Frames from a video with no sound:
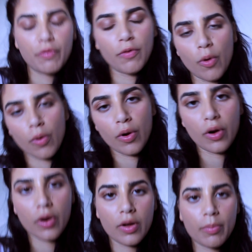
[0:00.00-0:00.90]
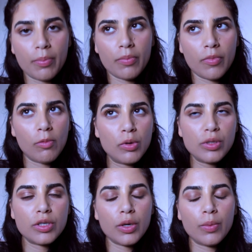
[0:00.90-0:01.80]
for
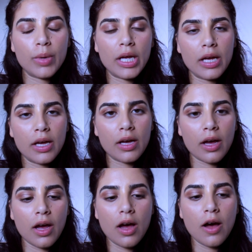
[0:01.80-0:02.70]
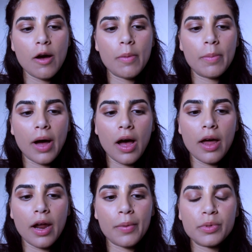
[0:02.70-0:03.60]
almost a week
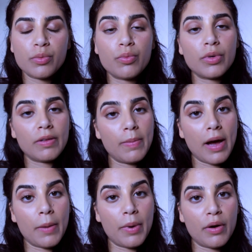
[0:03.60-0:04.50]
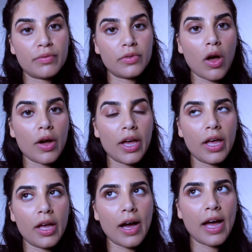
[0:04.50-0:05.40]
but I was really bad about
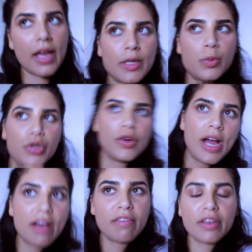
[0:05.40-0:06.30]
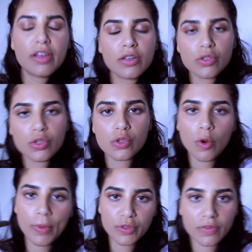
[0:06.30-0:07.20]
vlogging. I guess when you're having
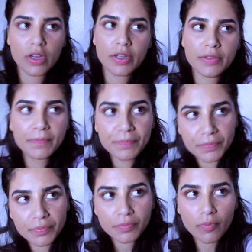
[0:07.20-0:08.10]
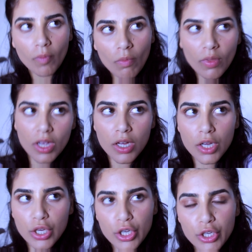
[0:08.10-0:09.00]
so much fun,
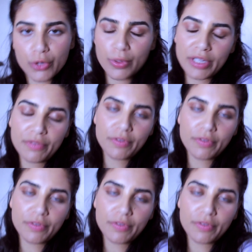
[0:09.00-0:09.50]
you really